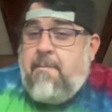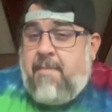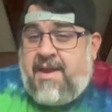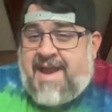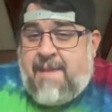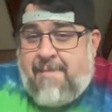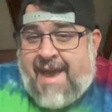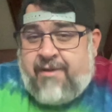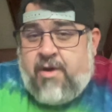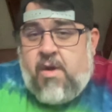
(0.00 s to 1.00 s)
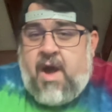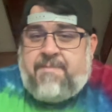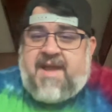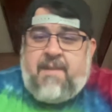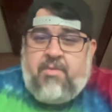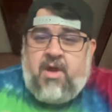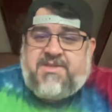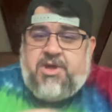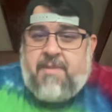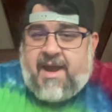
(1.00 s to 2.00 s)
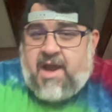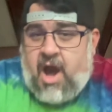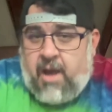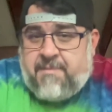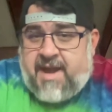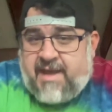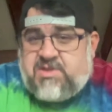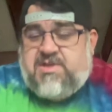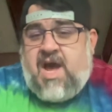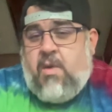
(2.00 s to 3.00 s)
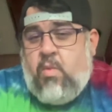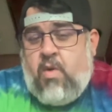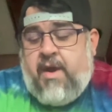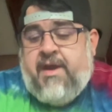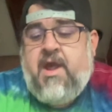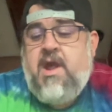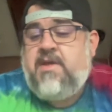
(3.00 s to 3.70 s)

Monday macro update brought to you by Comdex.one.